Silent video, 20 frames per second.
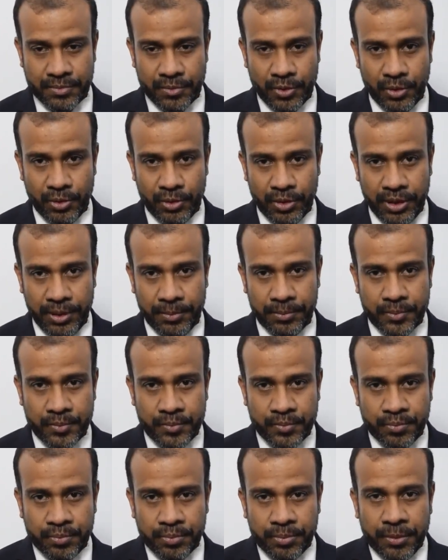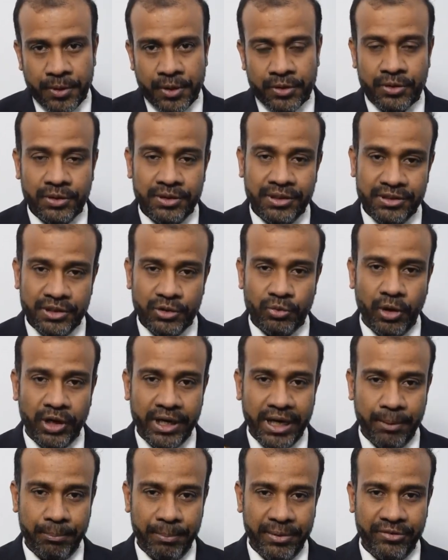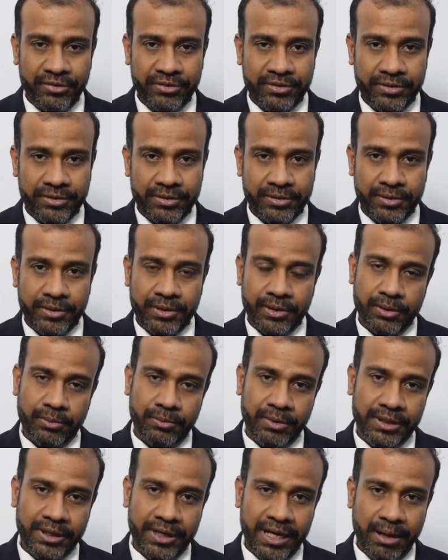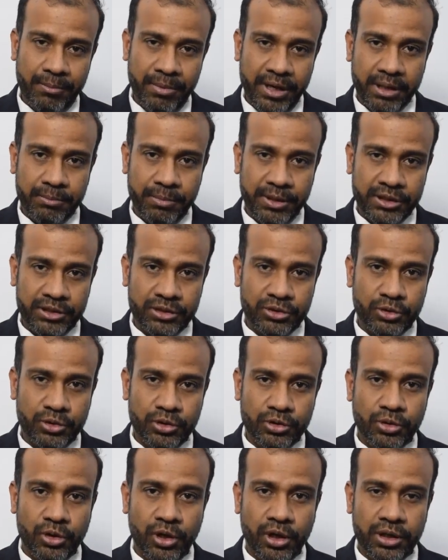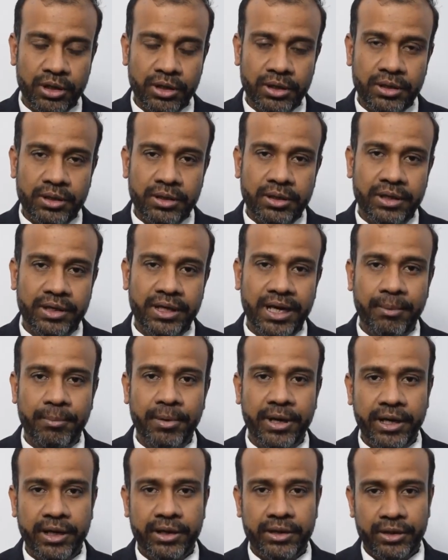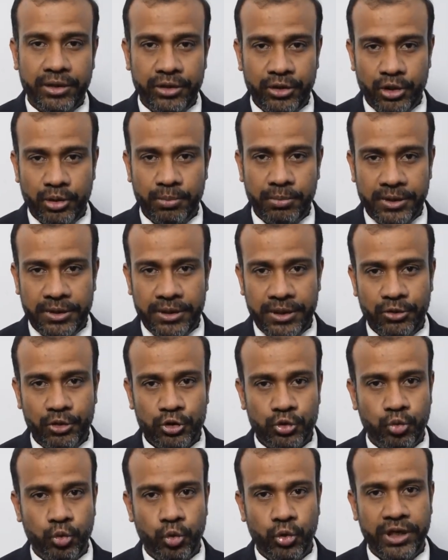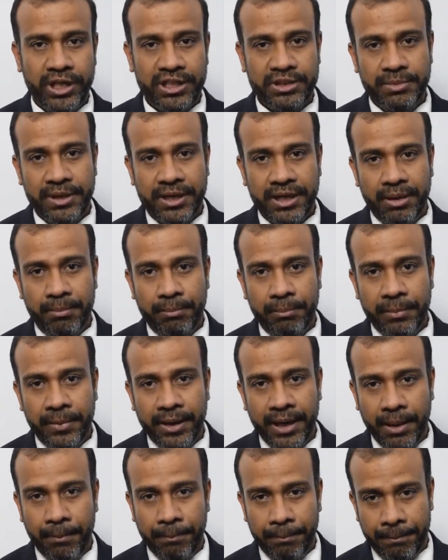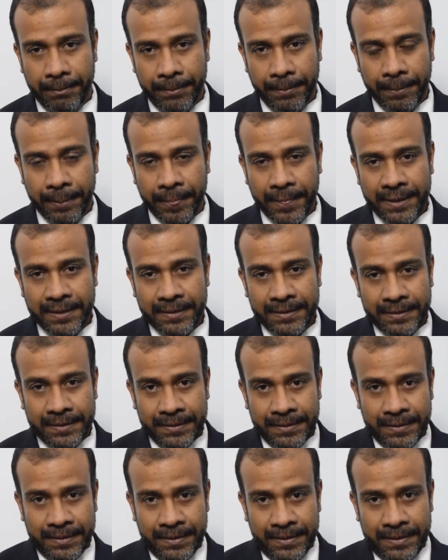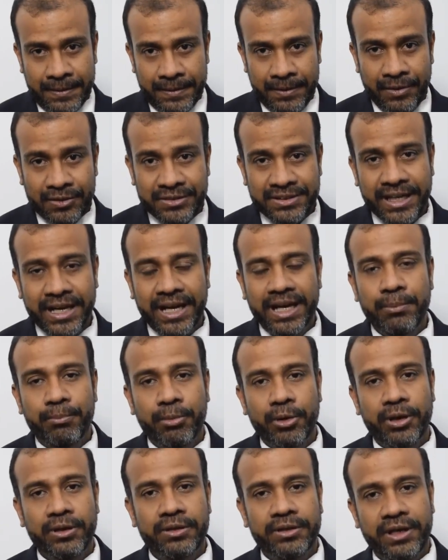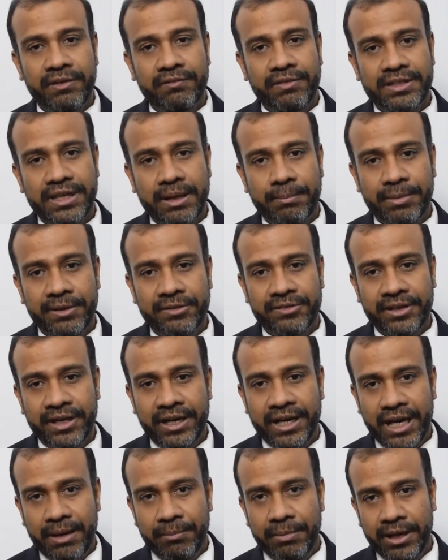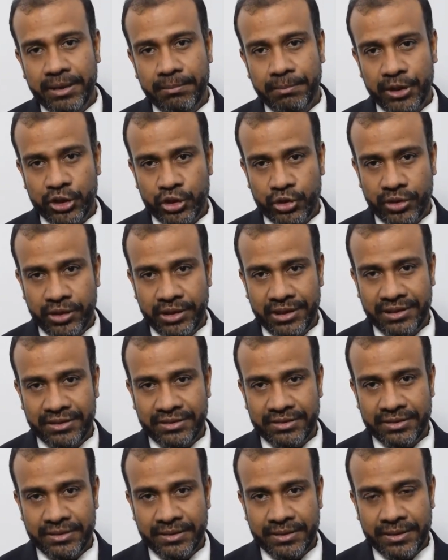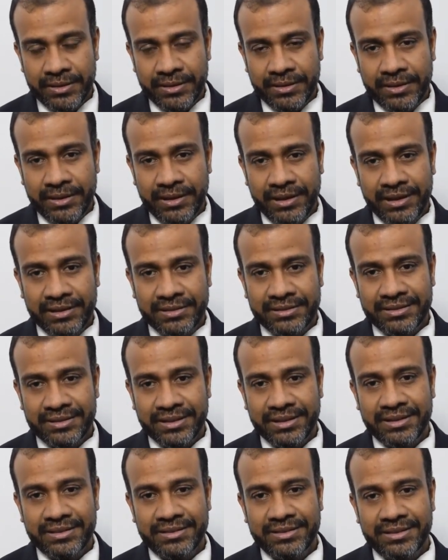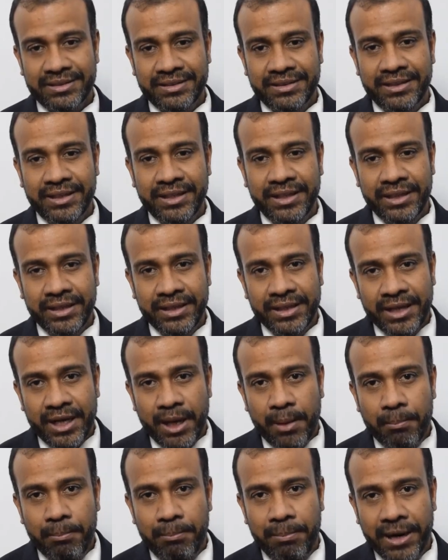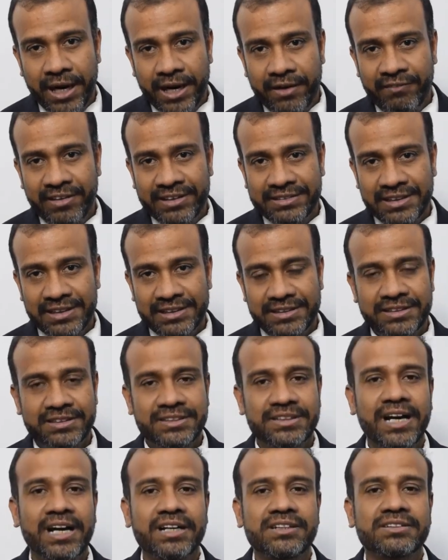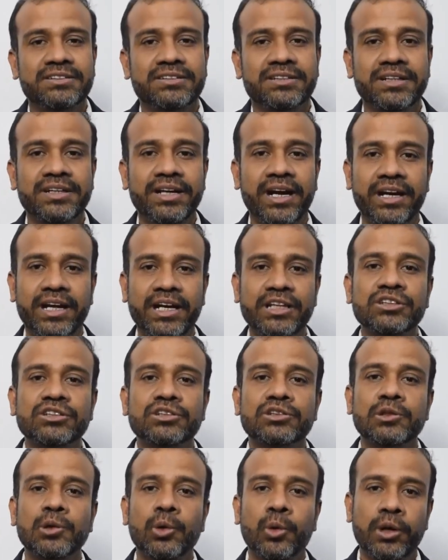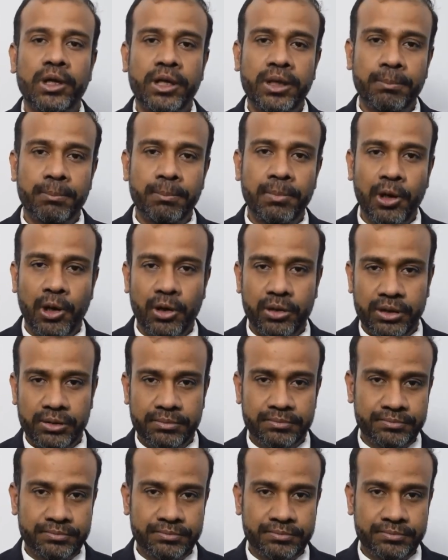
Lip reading: Okay, so this is what happens with a diabetic patient who's got diabetic neuropathy, whose foot has become numb. Now, second important thing which happens in a diabetic patient is the blood vessels starts getting slowly blocked.